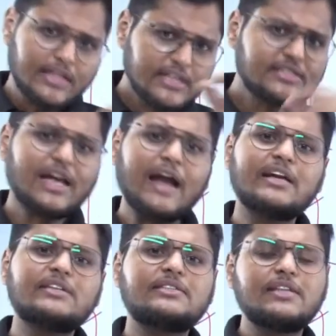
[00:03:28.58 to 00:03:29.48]
These
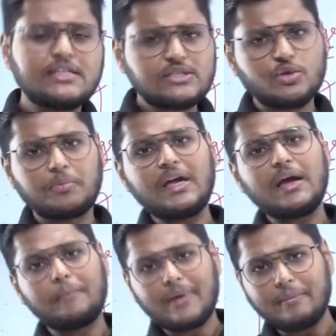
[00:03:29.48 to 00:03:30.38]
standards need to be
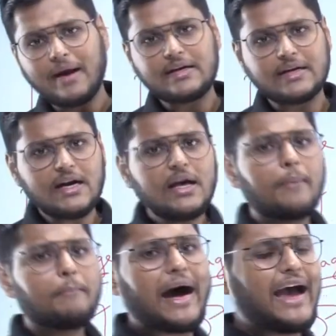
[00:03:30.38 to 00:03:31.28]
implemented
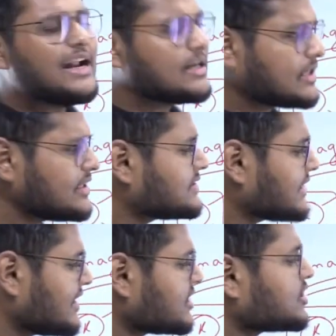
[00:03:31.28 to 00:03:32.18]
by the
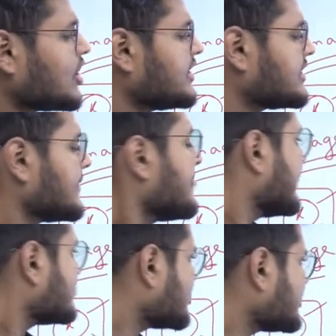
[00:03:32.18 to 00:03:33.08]
state authority.
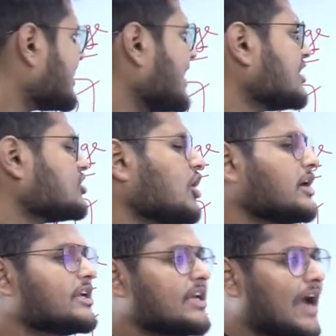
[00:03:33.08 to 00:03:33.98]
So the state
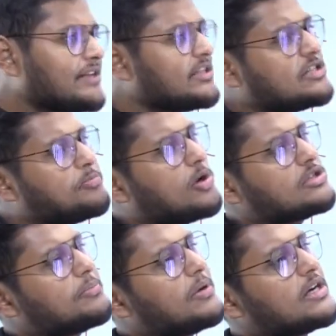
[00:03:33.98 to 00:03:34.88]
authority has the
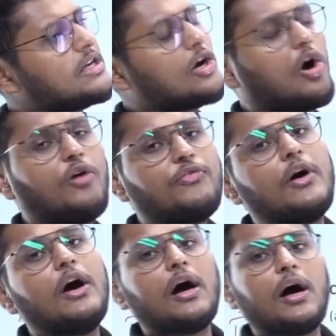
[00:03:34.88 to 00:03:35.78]
responsibility of
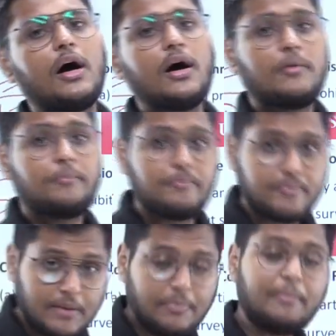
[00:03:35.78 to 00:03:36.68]

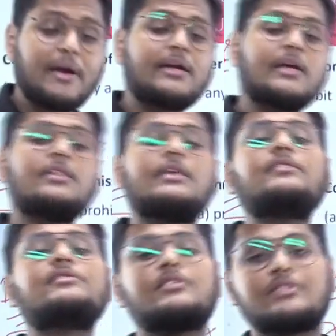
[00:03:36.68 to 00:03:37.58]
implementing
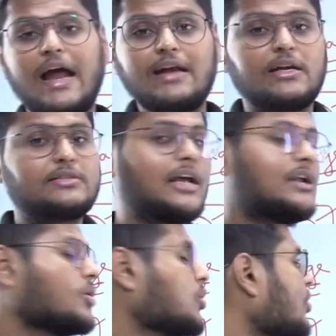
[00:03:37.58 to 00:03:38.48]
these standards,
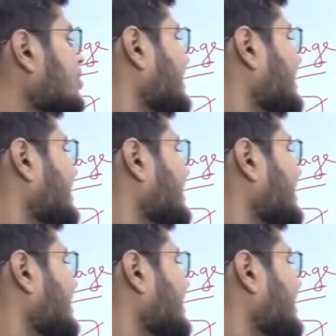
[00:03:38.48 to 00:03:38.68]
and who